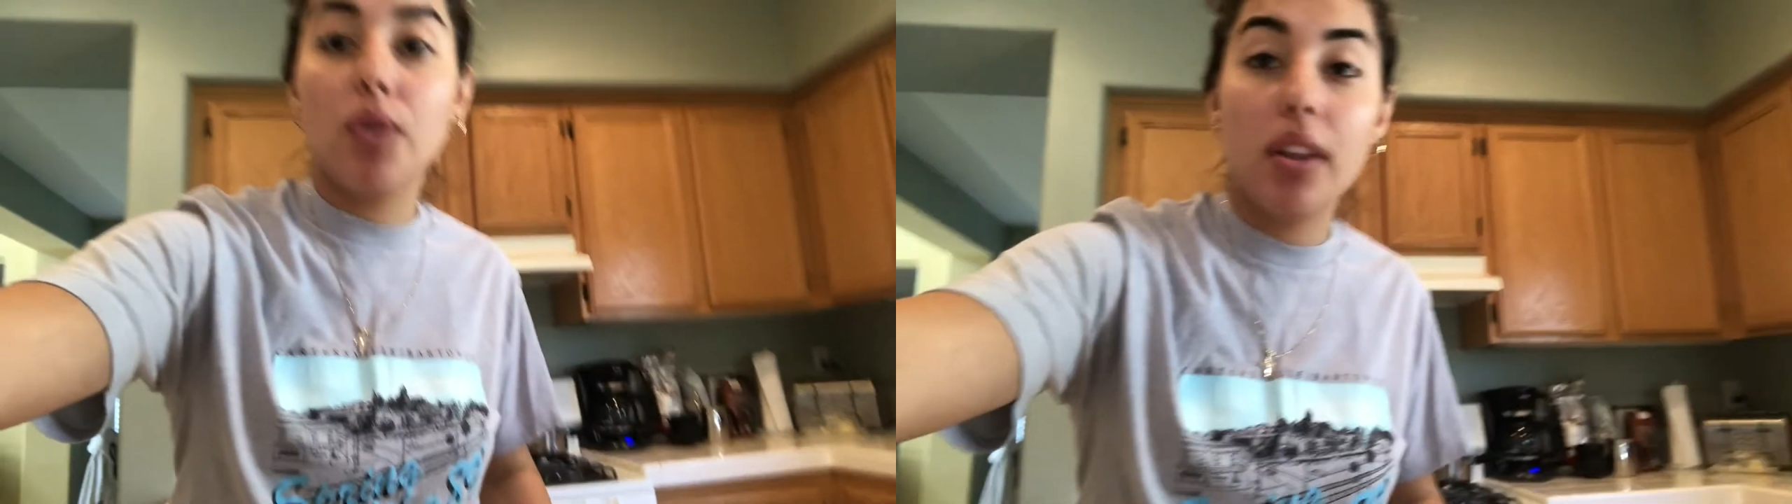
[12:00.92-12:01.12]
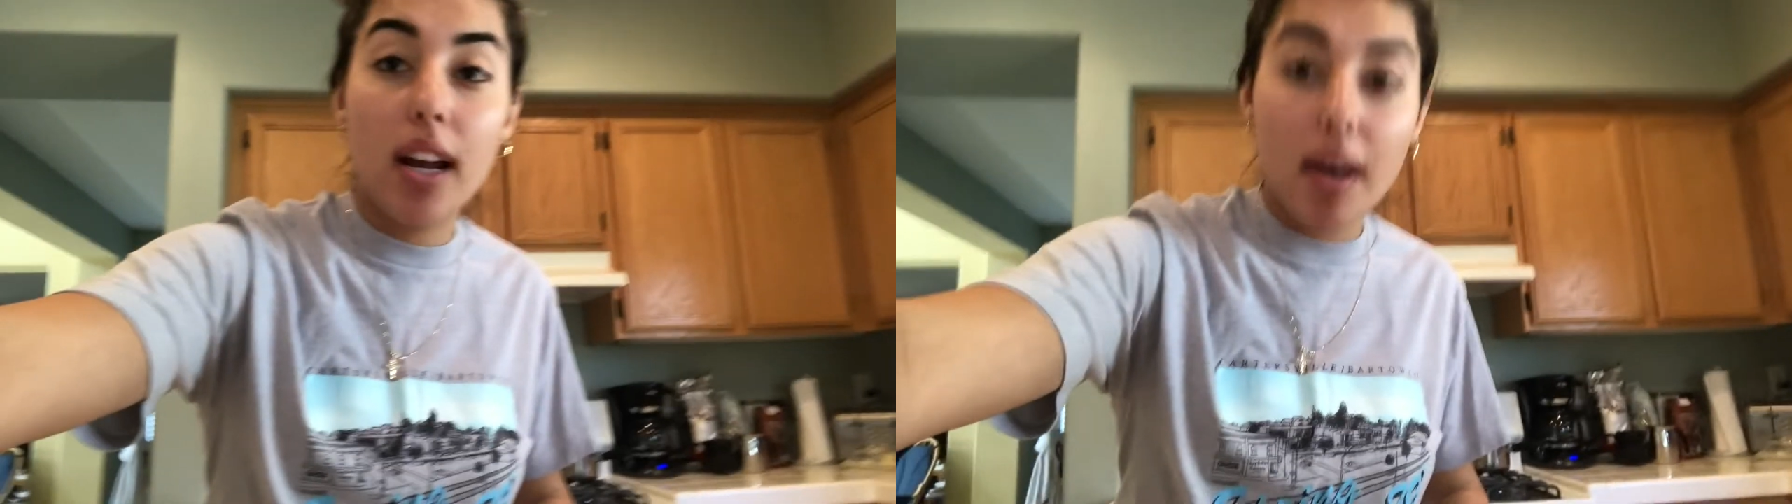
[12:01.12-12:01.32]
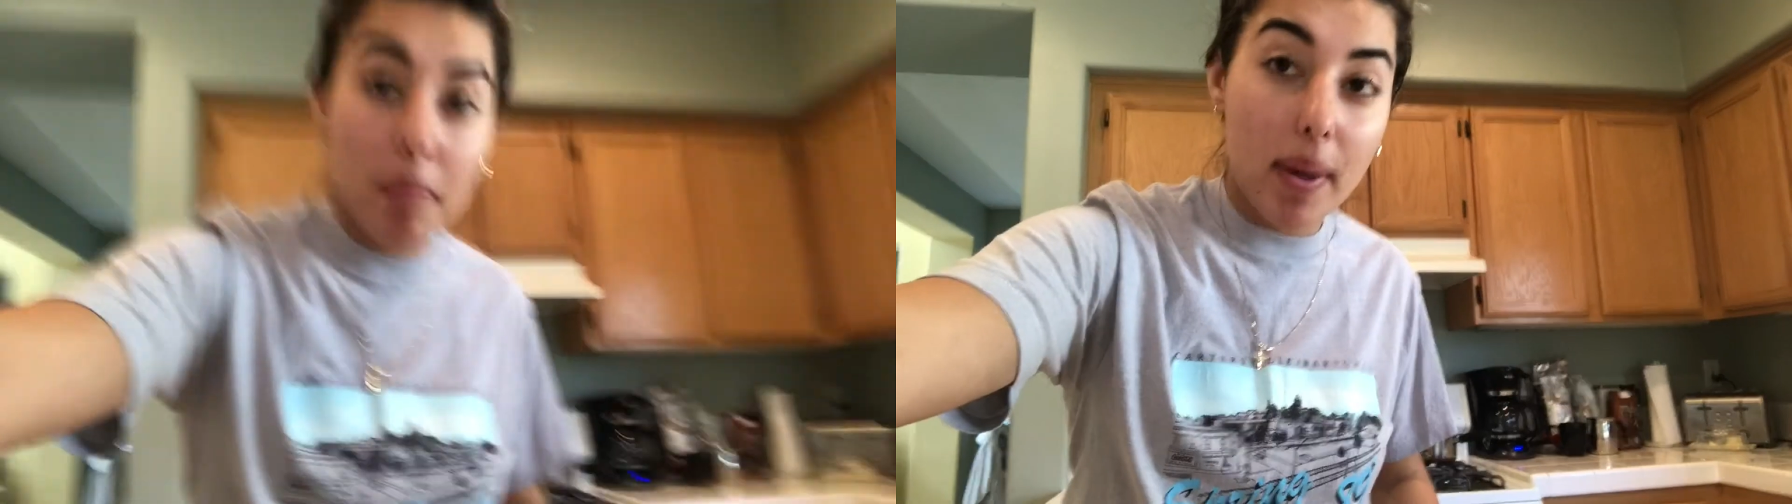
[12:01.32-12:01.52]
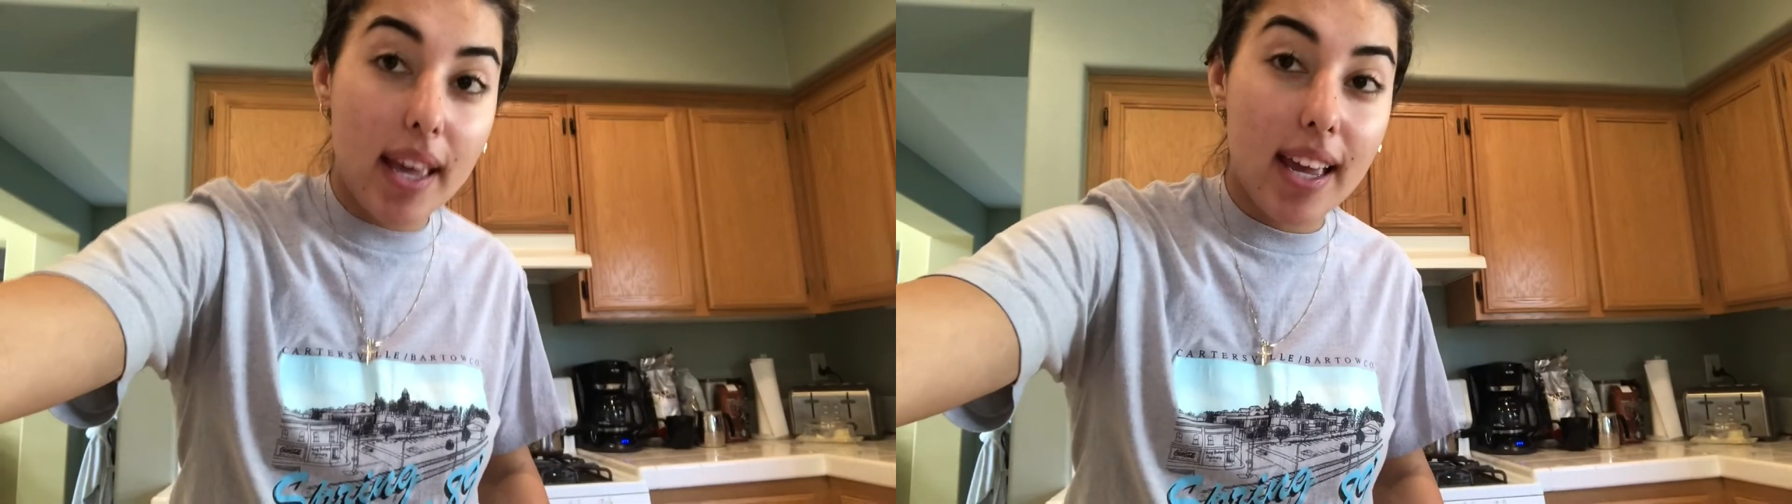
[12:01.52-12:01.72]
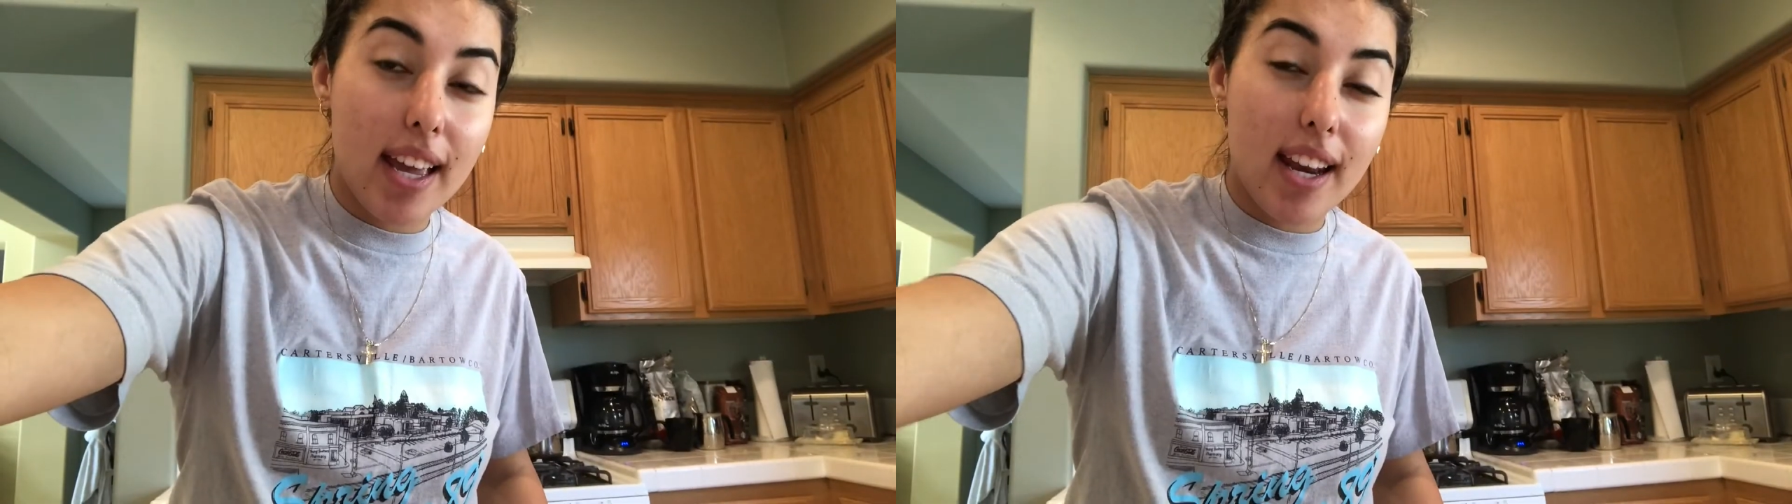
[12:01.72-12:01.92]
roll it up
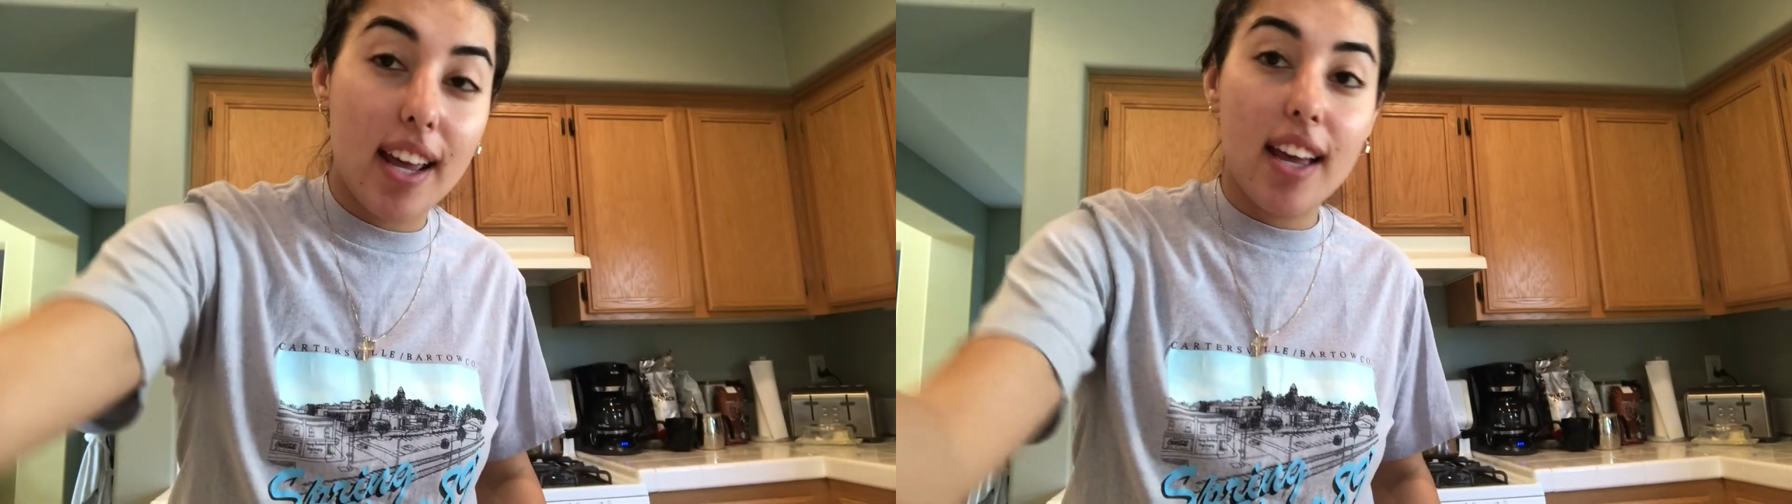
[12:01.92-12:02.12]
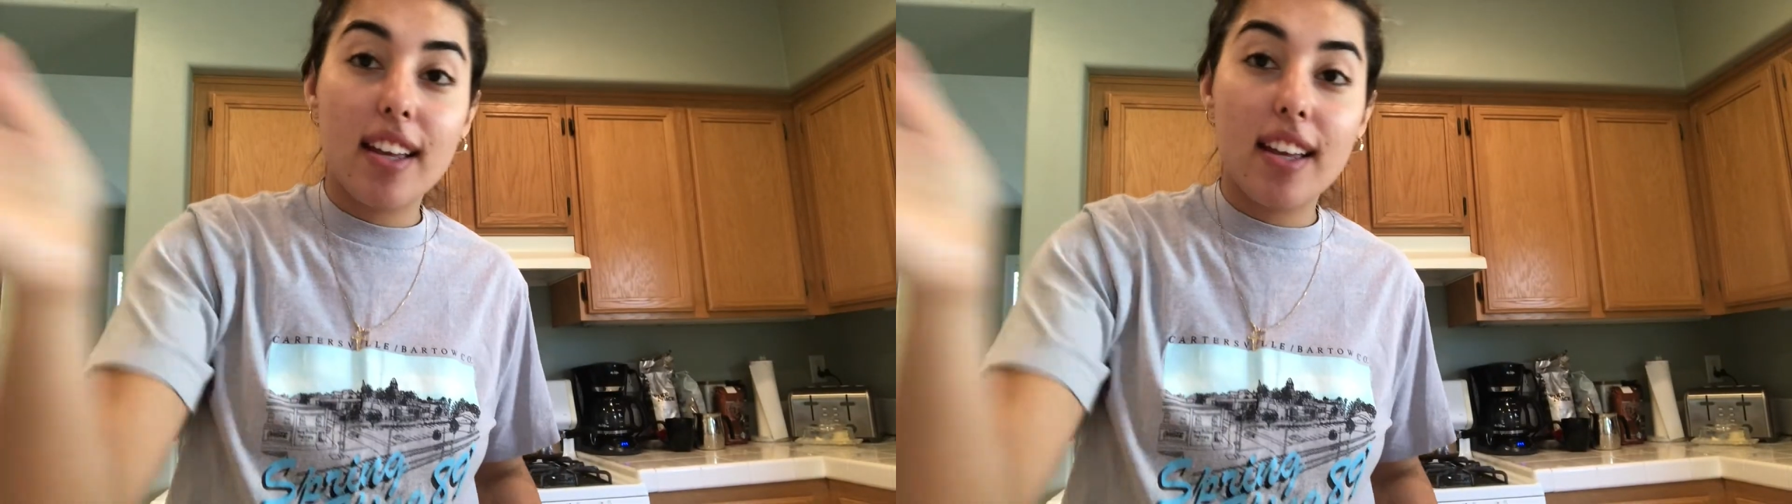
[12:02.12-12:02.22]
and